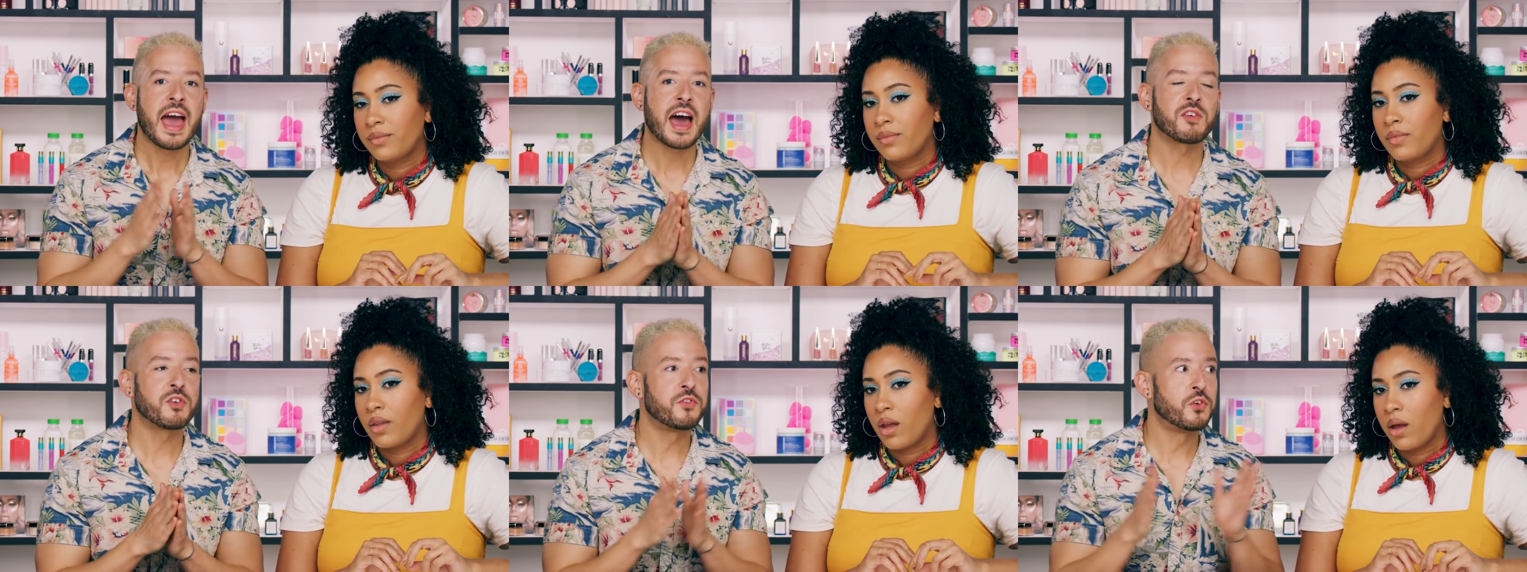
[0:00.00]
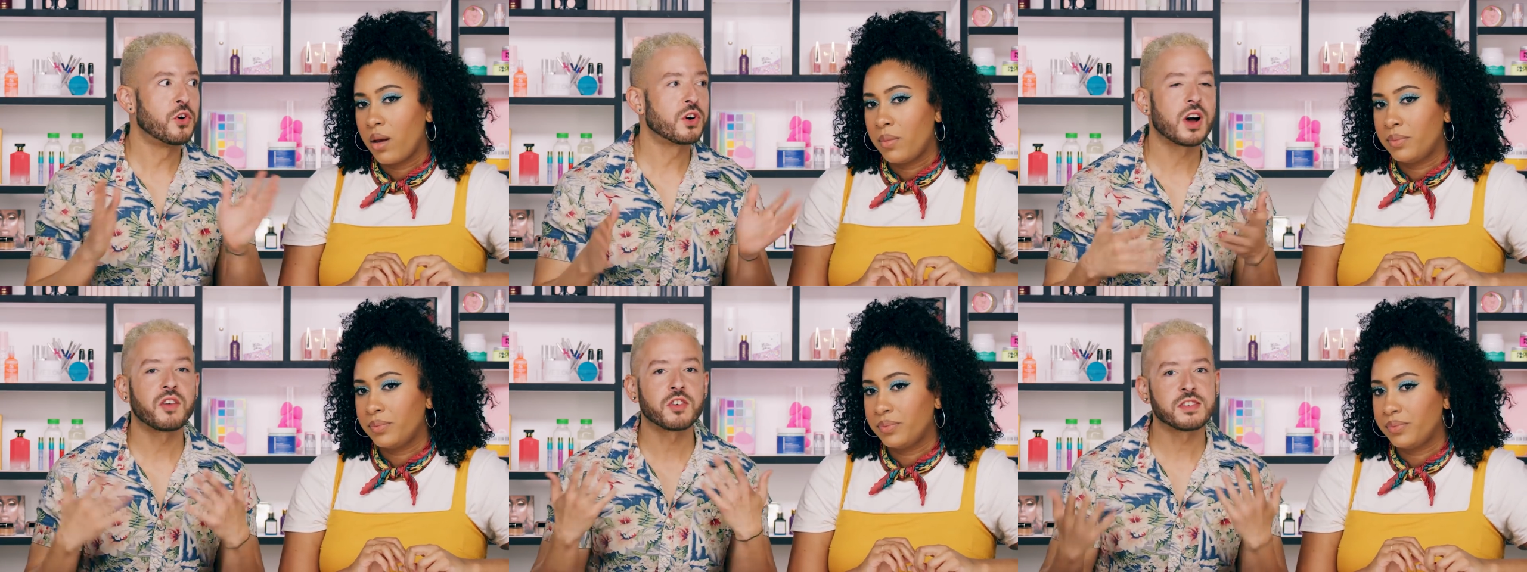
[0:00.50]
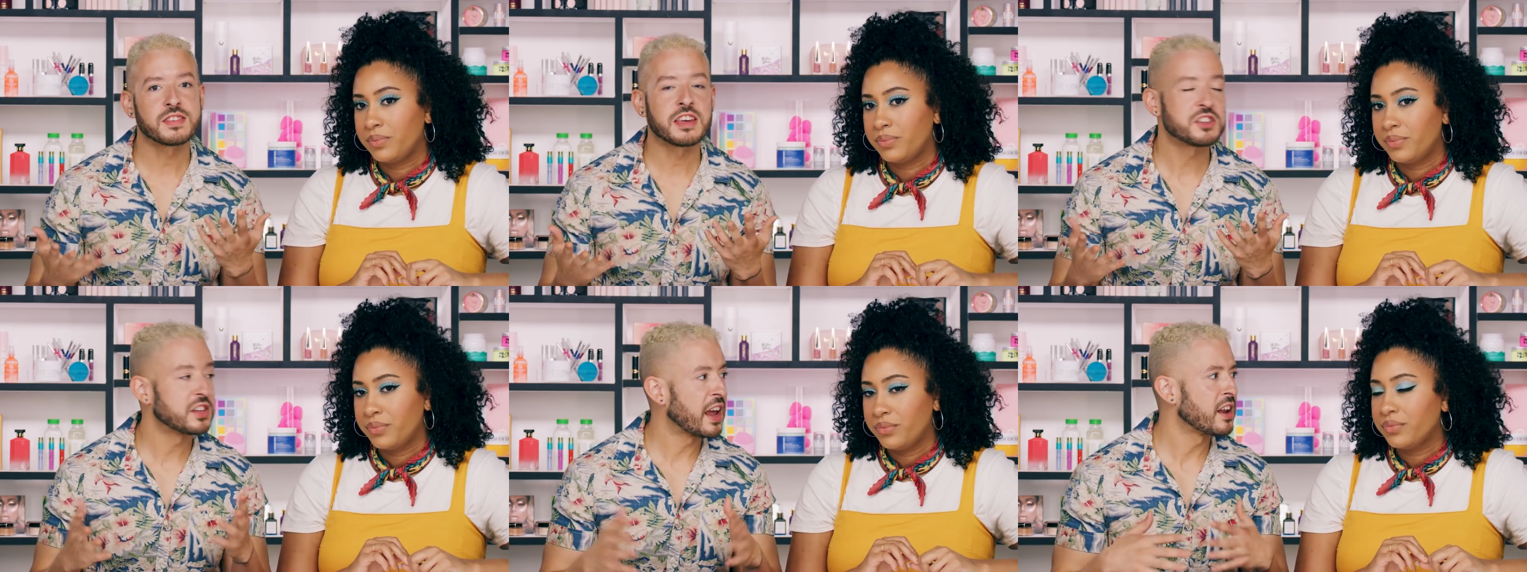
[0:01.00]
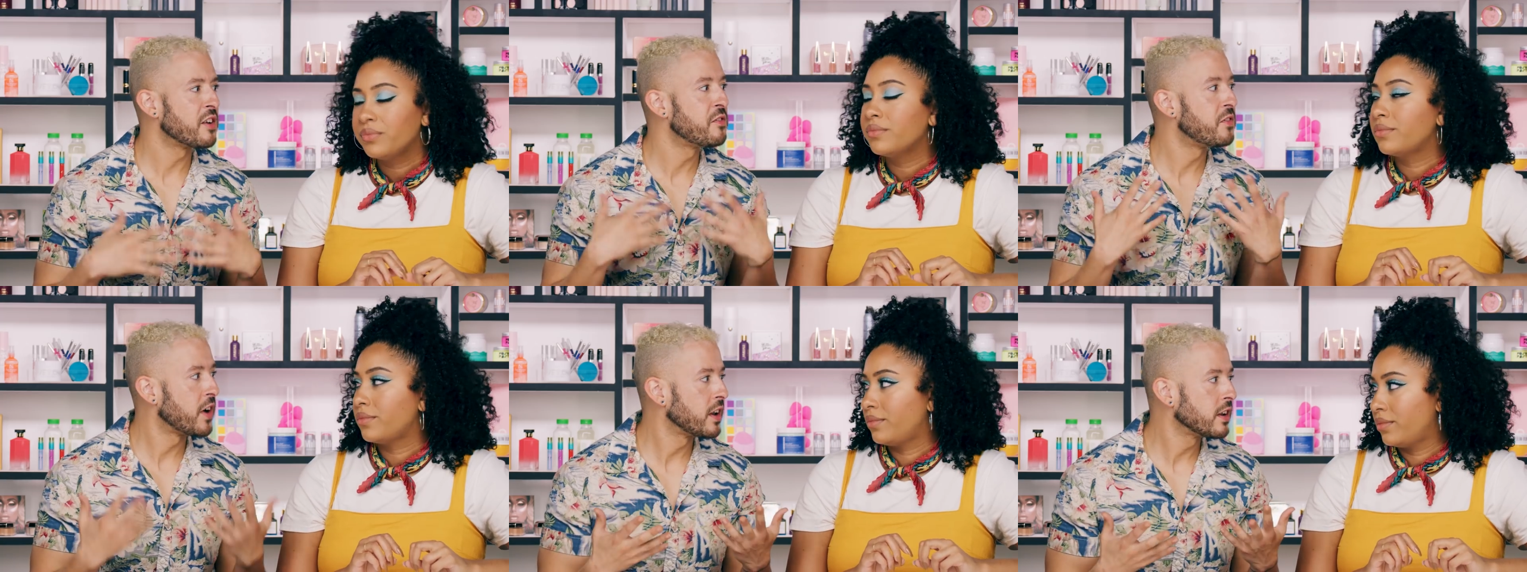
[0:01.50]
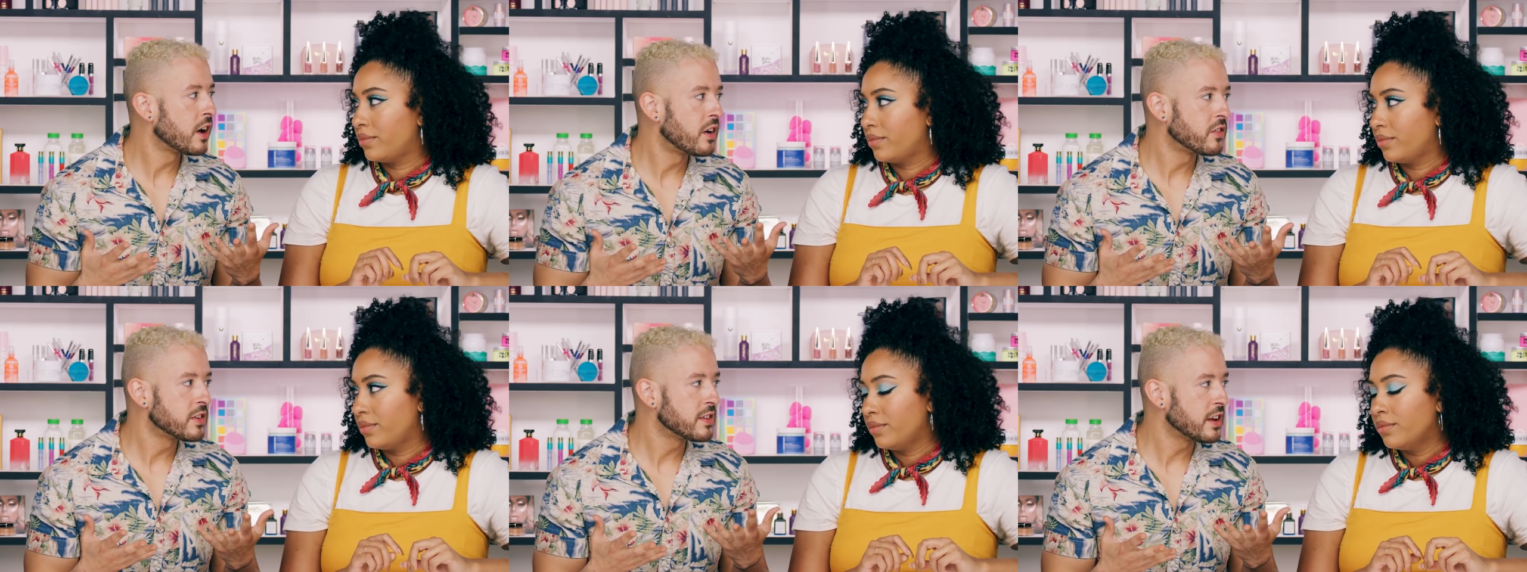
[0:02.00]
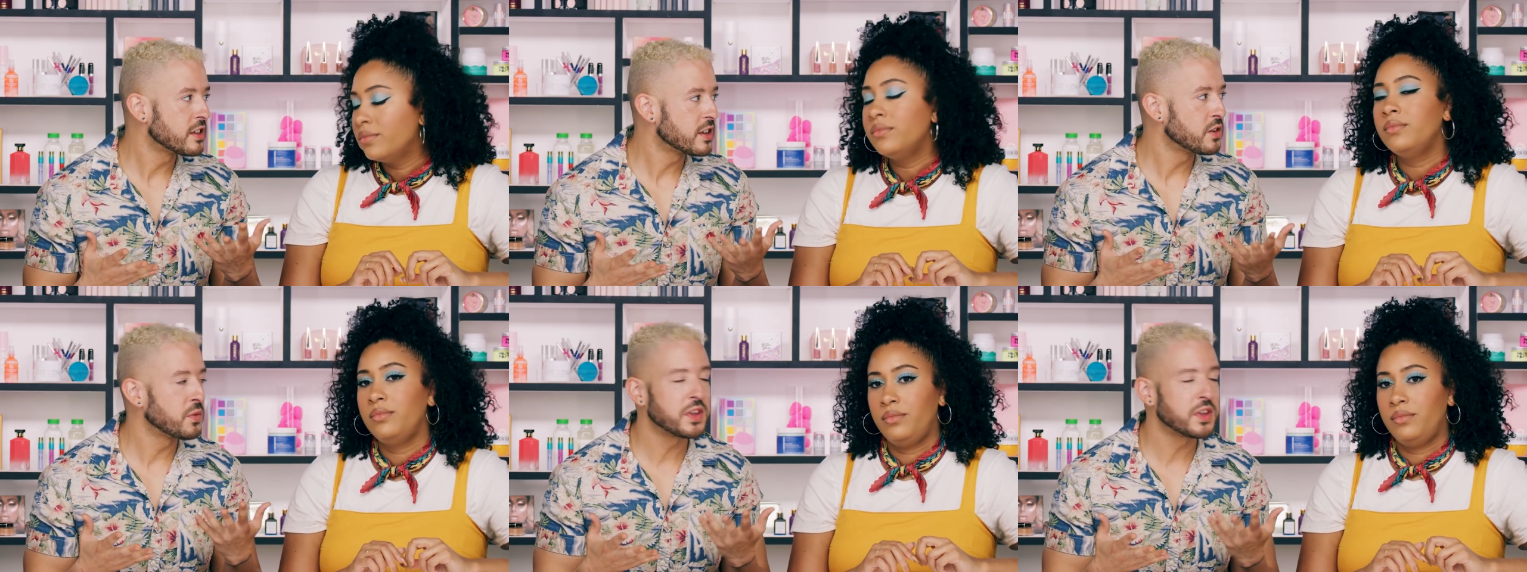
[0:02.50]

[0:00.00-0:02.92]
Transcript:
Speaker 1: have a full conversation and a fun conversation mm-hmm.